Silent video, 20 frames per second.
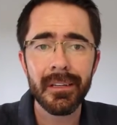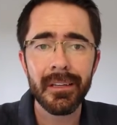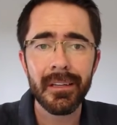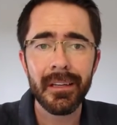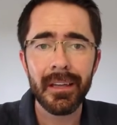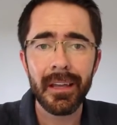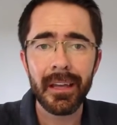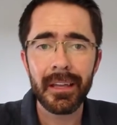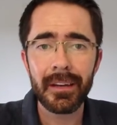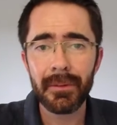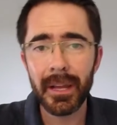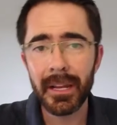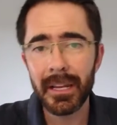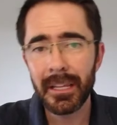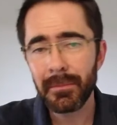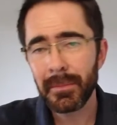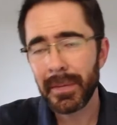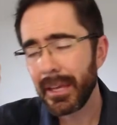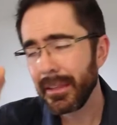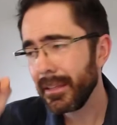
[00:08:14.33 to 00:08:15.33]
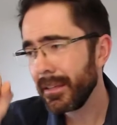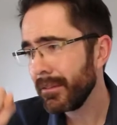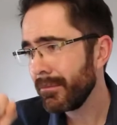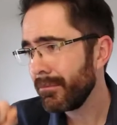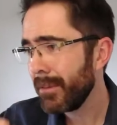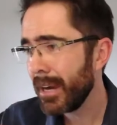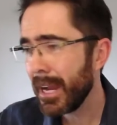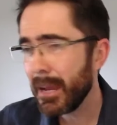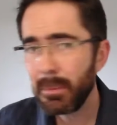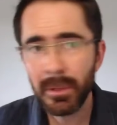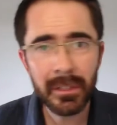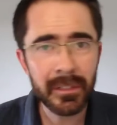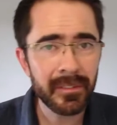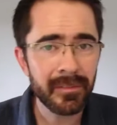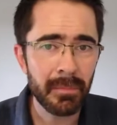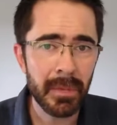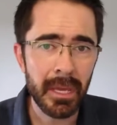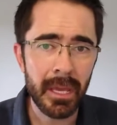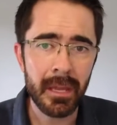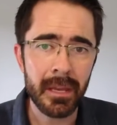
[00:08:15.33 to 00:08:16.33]
And around him gathered a rabble of
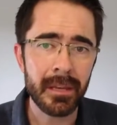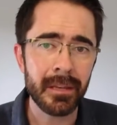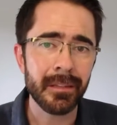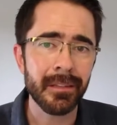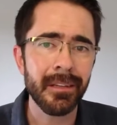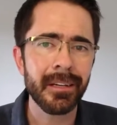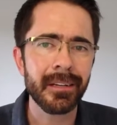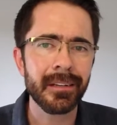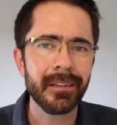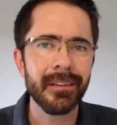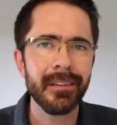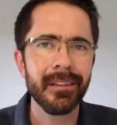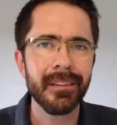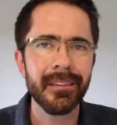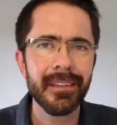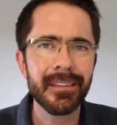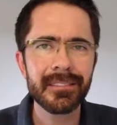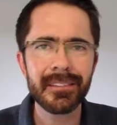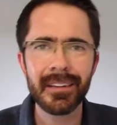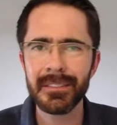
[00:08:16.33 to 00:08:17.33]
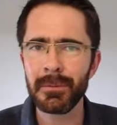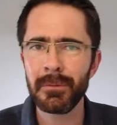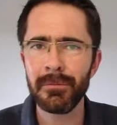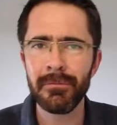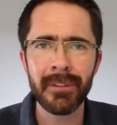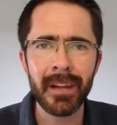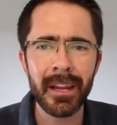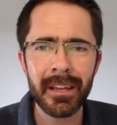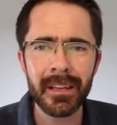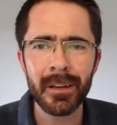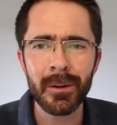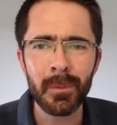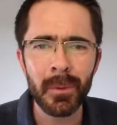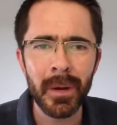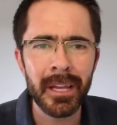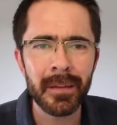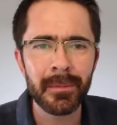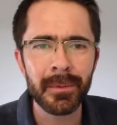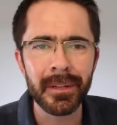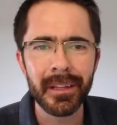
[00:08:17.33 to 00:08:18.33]
men. These guys were running
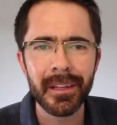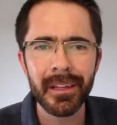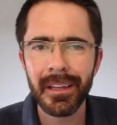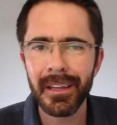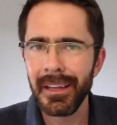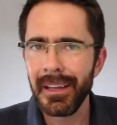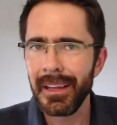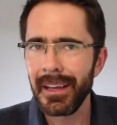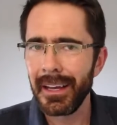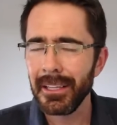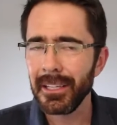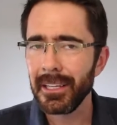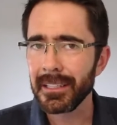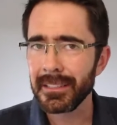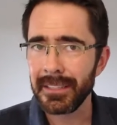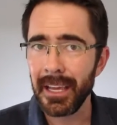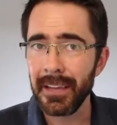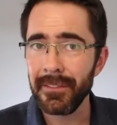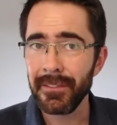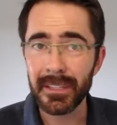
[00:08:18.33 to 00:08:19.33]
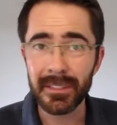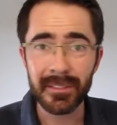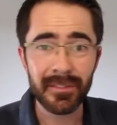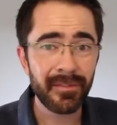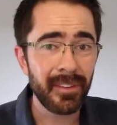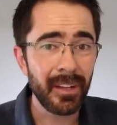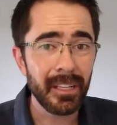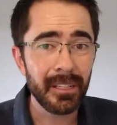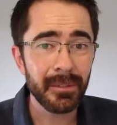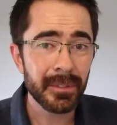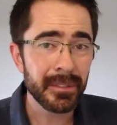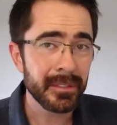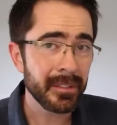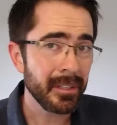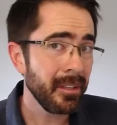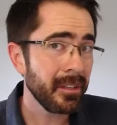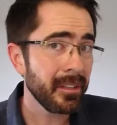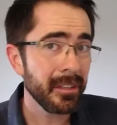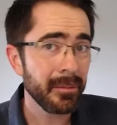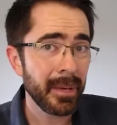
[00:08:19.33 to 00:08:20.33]
away, but unlike David, his followers, a
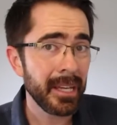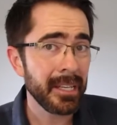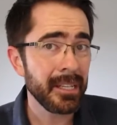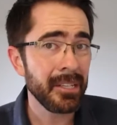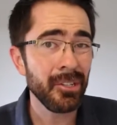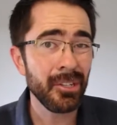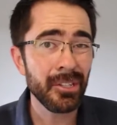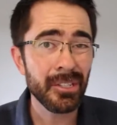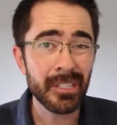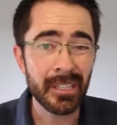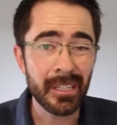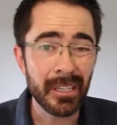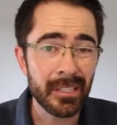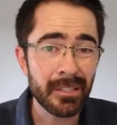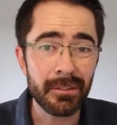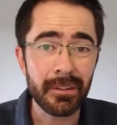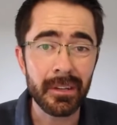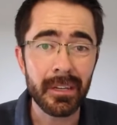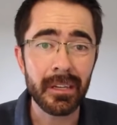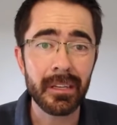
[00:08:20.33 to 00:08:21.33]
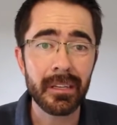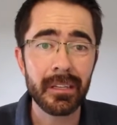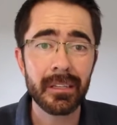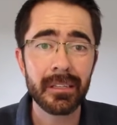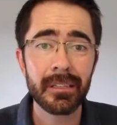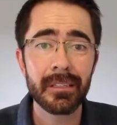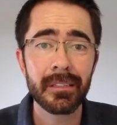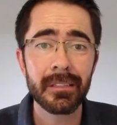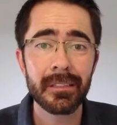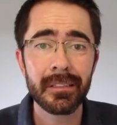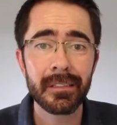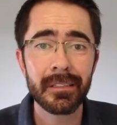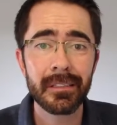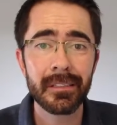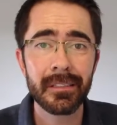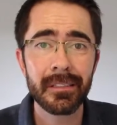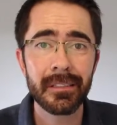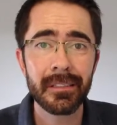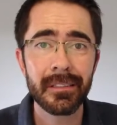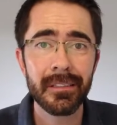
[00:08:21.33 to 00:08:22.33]
lot of them had dodgy history.
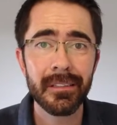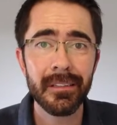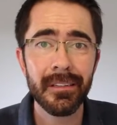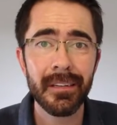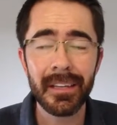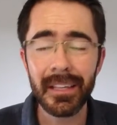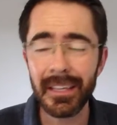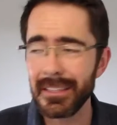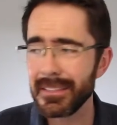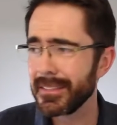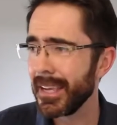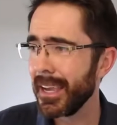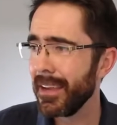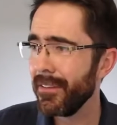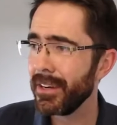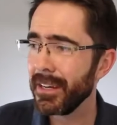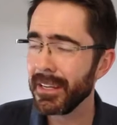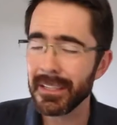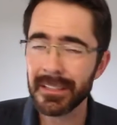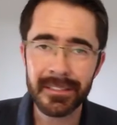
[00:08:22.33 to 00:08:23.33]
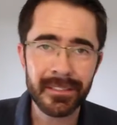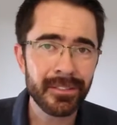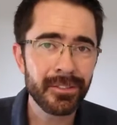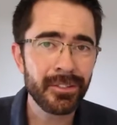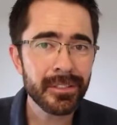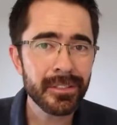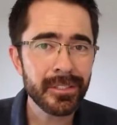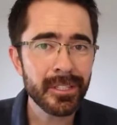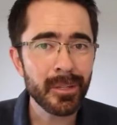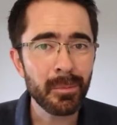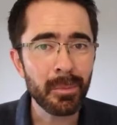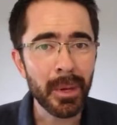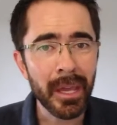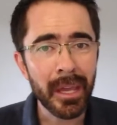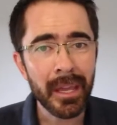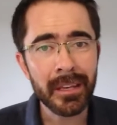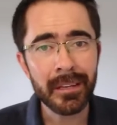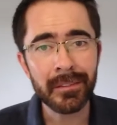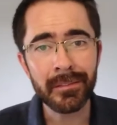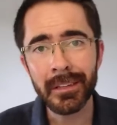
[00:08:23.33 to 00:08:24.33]
And here's David and his dodgy
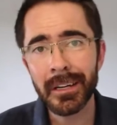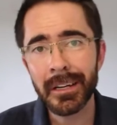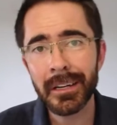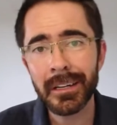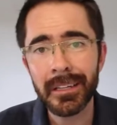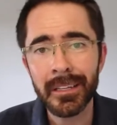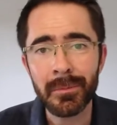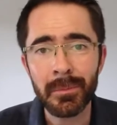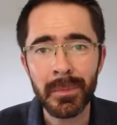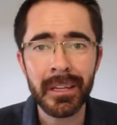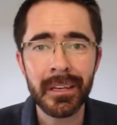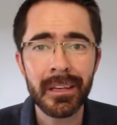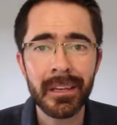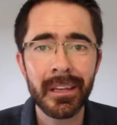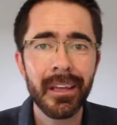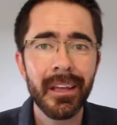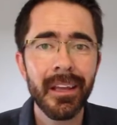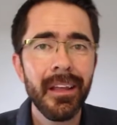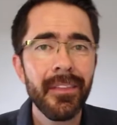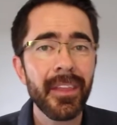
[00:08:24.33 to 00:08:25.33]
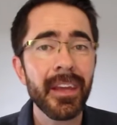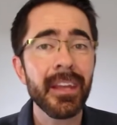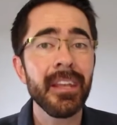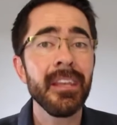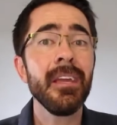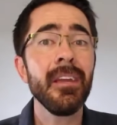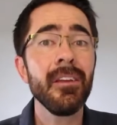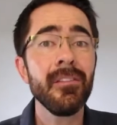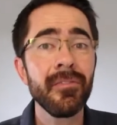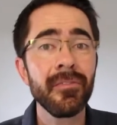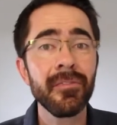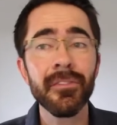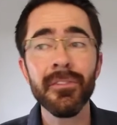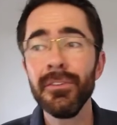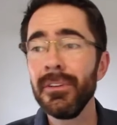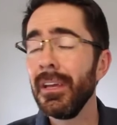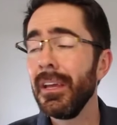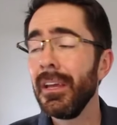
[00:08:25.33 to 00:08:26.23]
band of likely men. They need food.